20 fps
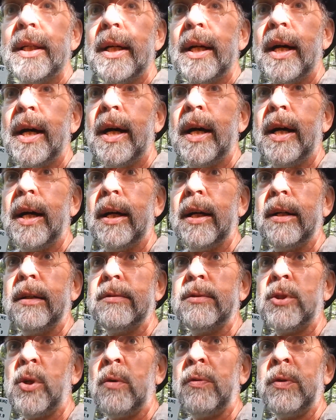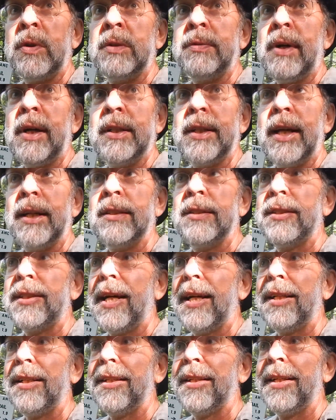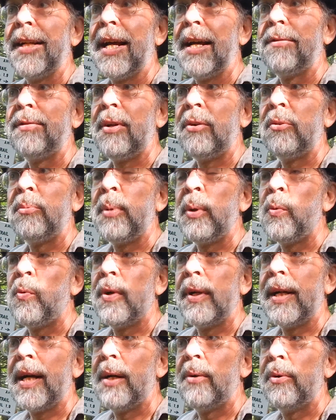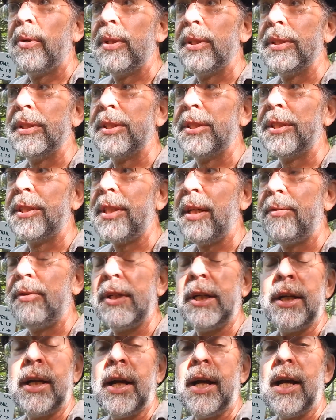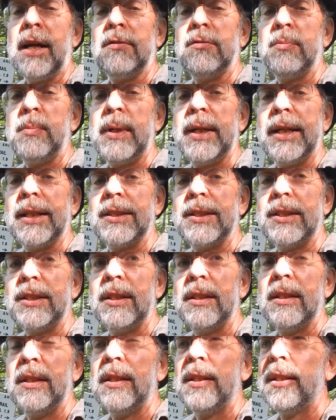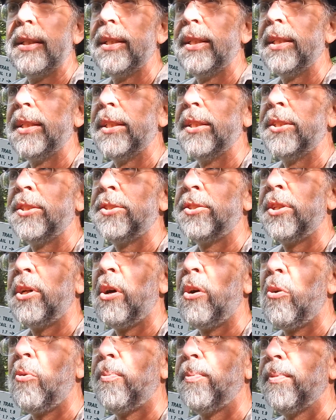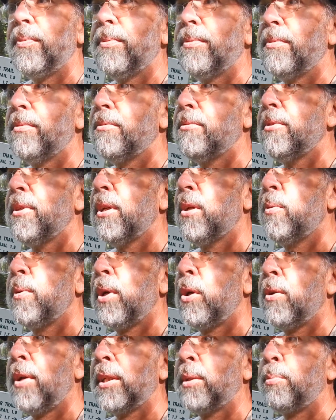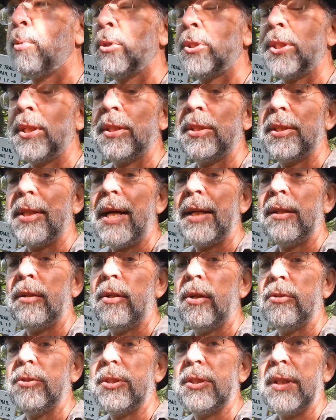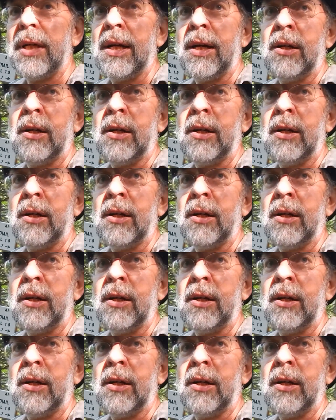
So if we divide that exactly in half, that would be 1 hour and 7.5 minutes. So, you know, we don't like to push things that close.